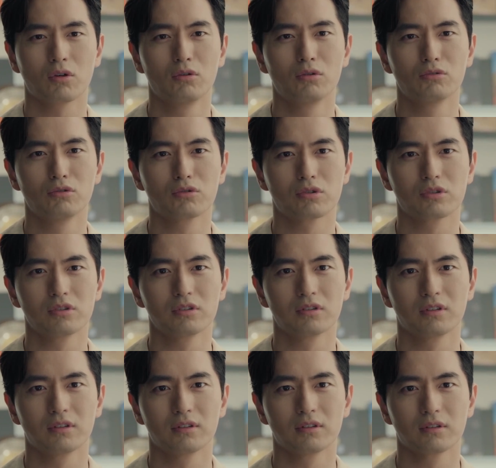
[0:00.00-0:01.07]
to retain her
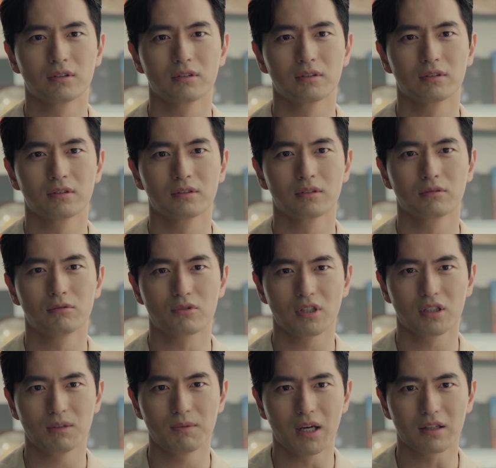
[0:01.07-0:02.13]
position. The
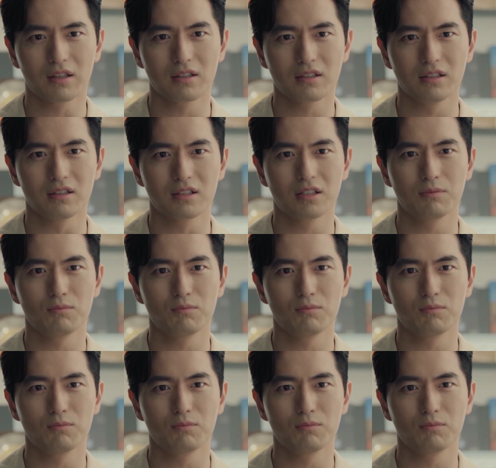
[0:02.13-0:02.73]
director agreed on the